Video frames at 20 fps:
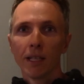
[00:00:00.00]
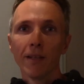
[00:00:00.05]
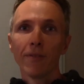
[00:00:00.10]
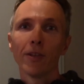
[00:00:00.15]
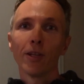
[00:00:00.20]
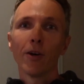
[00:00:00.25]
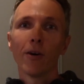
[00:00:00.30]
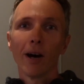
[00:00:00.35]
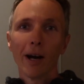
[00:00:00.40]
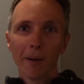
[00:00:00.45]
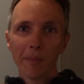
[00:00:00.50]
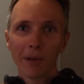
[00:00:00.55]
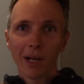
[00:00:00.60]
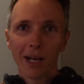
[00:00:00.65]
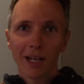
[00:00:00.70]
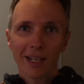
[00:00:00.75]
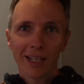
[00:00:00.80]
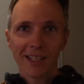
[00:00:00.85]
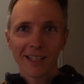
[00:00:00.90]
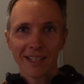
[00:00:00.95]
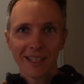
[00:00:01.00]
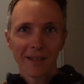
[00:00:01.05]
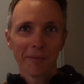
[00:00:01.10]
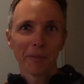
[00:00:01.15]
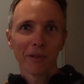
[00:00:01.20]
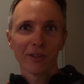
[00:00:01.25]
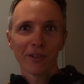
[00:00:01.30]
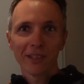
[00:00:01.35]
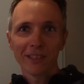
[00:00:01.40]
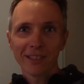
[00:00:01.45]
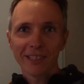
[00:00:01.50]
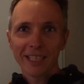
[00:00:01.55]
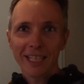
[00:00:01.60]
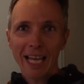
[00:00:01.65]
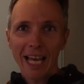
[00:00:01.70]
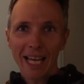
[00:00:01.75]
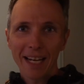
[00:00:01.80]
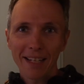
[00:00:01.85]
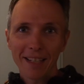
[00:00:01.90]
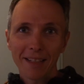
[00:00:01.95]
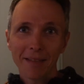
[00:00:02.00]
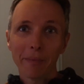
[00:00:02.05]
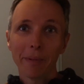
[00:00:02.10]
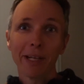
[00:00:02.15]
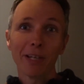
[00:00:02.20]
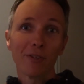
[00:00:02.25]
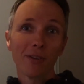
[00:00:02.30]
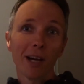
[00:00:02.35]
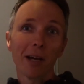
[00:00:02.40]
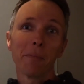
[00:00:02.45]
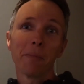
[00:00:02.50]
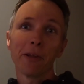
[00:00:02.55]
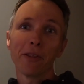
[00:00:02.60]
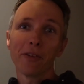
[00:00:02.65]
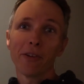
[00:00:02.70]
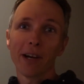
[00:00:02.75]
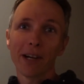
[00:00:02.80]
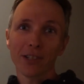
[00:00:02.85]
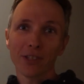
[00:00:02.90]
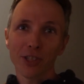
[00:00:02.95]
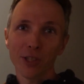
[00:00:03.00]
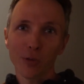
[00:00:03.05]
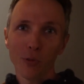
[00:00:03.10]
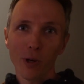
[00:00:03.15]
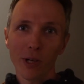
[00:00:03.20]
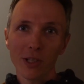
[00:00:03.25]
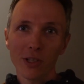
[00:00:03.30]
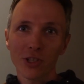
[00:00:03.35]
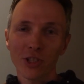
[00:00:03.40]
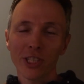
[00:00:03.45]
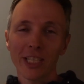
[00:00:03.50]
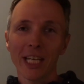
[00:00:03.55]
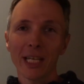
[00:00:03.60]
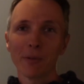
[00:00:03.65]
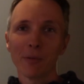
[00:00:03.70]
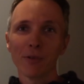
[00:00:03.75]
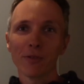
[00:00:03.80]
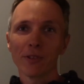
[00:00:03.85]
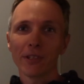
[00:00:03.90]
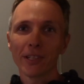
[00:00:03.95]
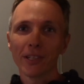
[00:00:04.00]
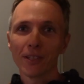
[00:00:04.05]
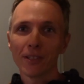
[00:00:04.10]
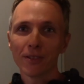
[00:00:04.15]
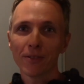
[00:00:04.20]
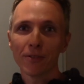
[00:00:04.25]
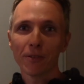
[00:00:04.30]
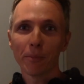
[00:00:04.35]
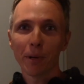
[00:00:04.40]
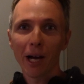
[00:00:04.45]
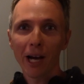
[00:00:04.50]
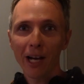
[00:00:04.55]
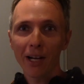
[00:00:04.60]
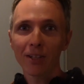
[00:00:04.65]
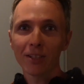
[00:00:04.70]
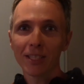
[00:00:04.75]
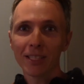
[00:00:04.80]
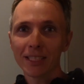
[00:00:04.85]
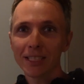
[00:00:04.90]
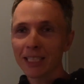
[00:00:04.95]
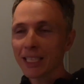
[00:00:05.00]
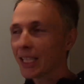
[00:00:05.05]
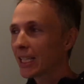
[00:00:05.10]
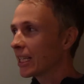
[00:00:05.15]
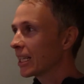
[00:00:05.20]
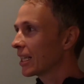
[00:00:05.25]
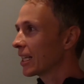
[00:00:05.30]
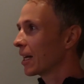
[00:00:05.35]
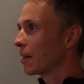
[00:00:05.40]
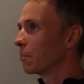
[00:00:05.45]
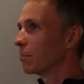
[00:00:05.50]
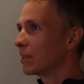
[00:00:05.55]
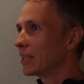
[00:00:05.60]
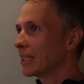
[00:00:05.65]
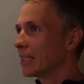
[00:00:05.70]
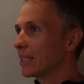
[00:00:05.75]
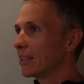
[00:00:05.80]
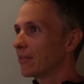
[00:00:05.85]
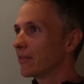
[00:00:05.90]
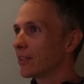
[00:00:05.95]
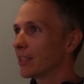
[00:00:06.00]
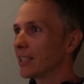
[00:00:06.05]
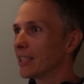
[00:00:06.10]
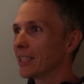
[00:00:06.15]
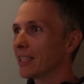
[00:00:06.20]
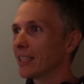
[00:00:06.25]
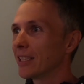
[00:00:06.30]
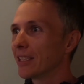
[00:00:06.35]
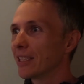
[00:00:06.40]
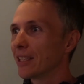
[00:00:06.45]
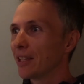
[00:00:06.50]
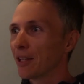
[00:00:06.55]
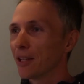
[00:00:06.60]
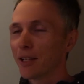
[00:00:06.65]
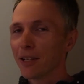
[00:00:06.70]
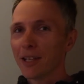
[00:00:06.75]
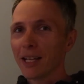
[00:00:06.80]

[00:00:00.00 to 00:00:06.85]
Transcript: Even though I'm not an immigrant to Canada, my grandmother actually was. She came over here from Ireland, I believe in the